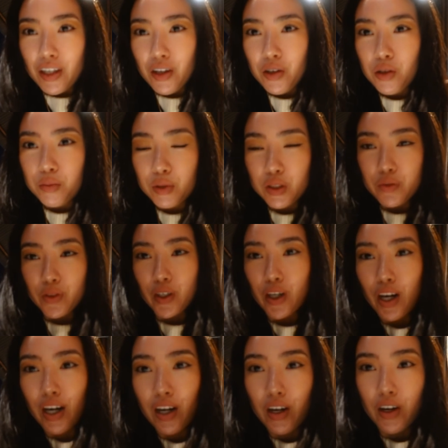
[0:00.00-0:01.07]
Leon almost
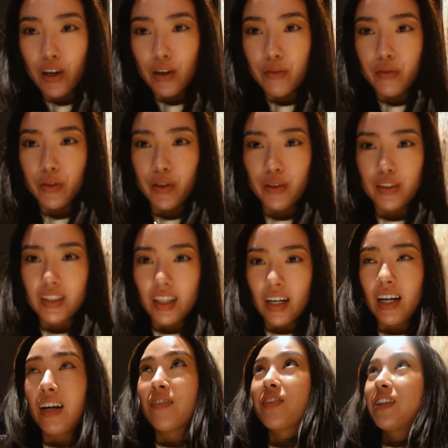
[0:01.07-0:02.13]
forgot our food, so I
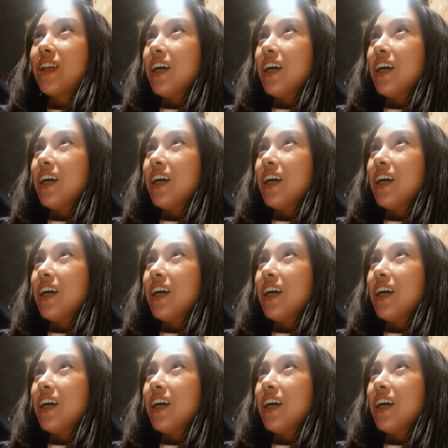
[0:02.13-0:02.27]
have to